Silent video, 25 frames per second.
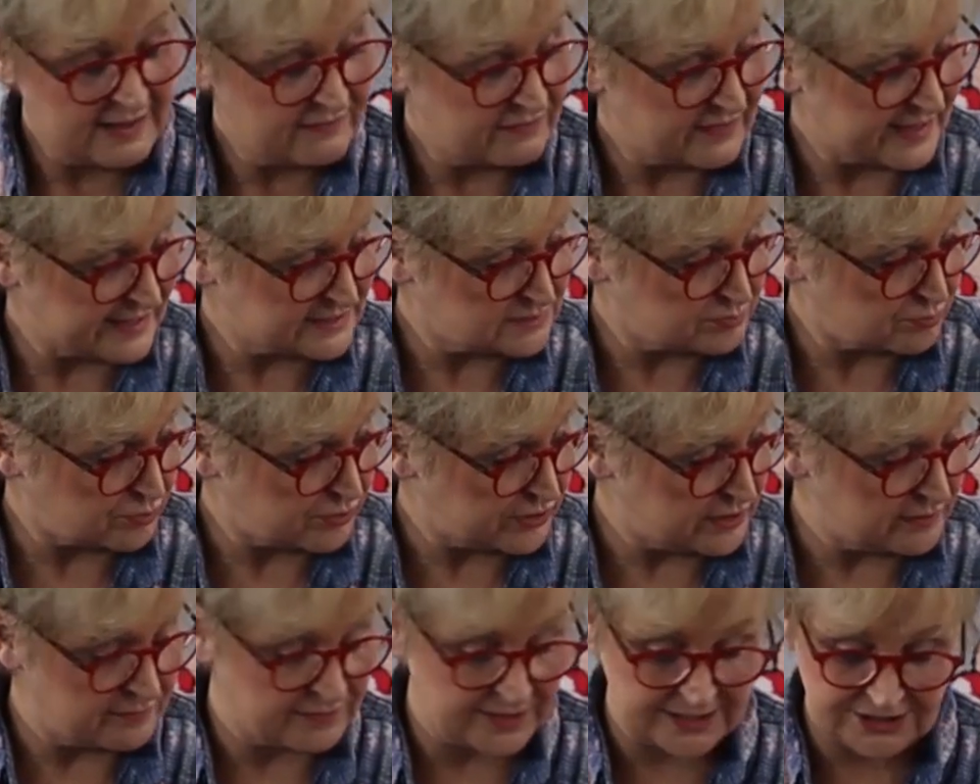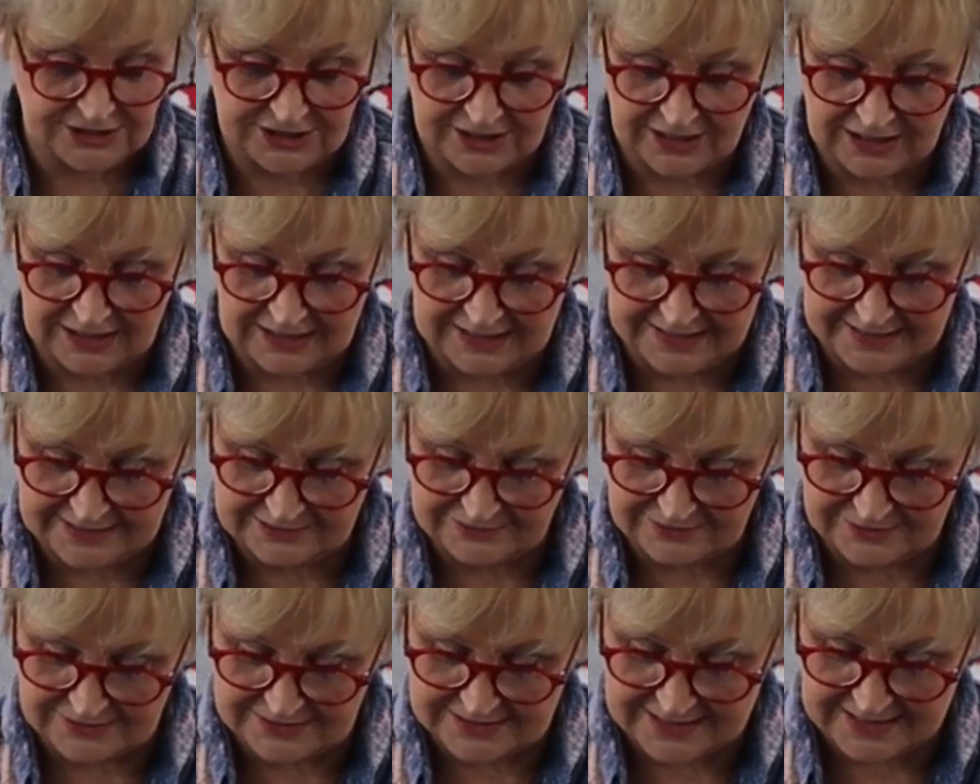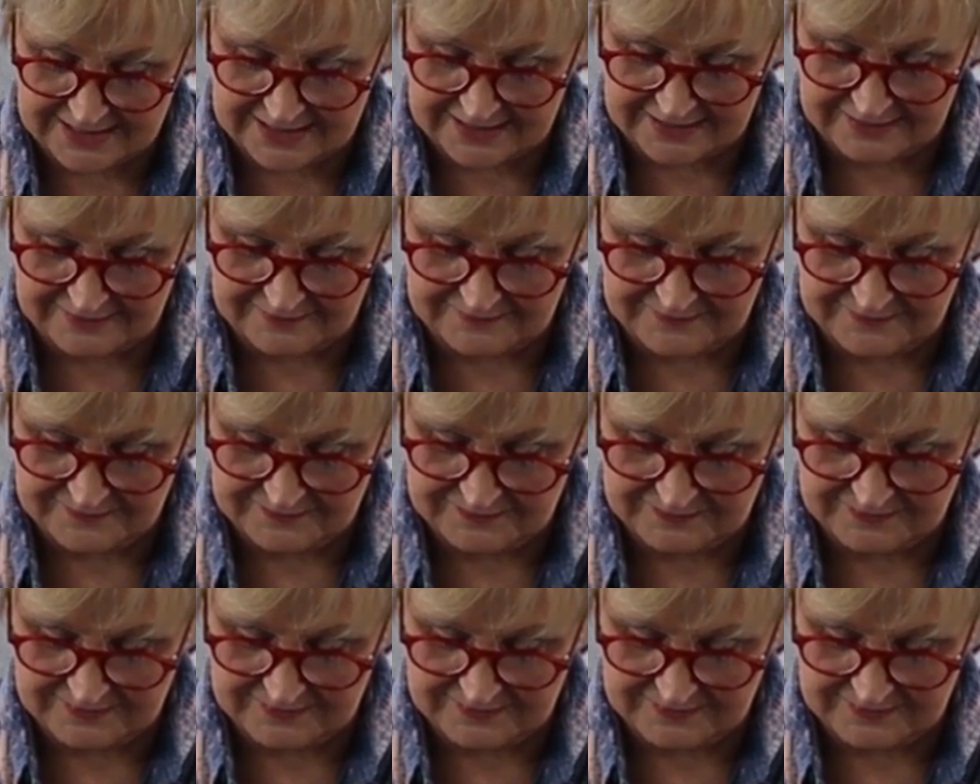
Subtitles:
that's pretty much a collector's item.